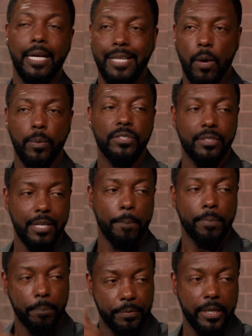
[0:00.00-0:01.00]
And that would
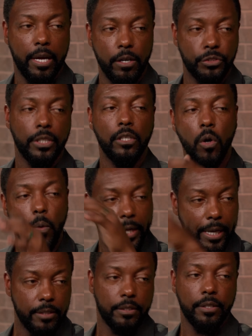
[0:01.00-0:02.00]
step up the energy
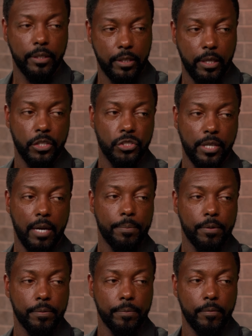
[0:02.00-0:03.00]
going into the king's
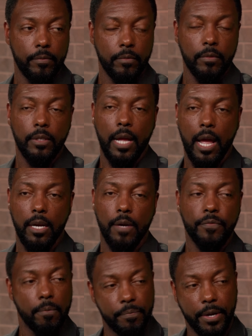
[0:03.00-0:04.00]
chamber. And
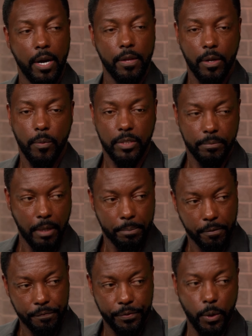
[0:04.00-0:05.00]
then from there was some type
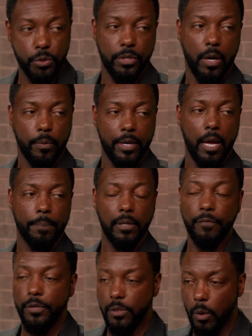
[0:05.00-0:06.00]
of fusion that would happen.
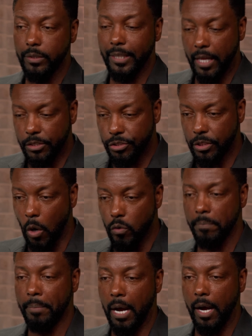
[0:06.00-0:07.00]
If you notice that a
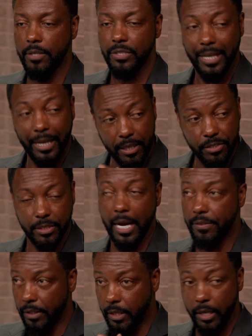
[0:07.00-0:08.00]
stone box
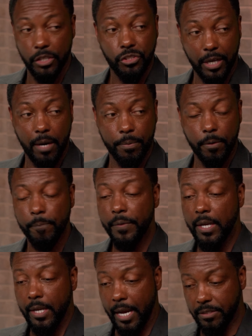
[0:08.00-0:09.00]
inside the king's chamber
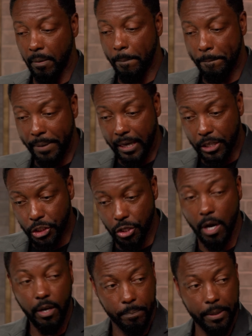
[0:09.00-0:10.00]
has a big
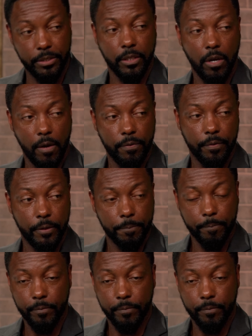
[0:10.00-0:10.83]
chunk missing off of it,